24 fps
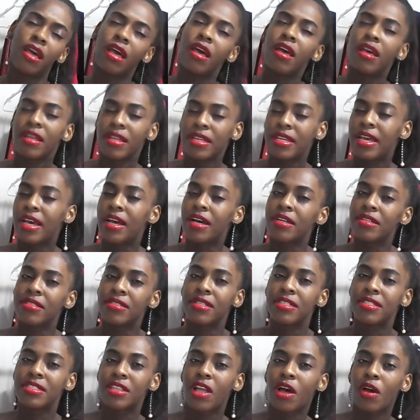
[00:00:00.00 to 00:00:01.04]
Yeah,
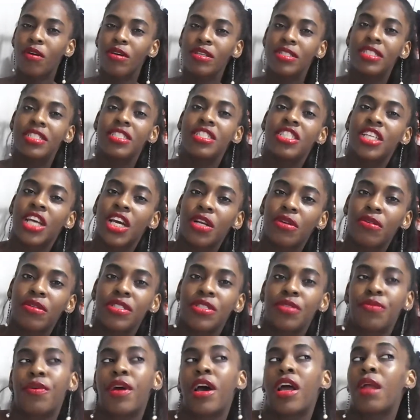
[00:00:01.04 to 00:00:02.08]
as long as this channel is around,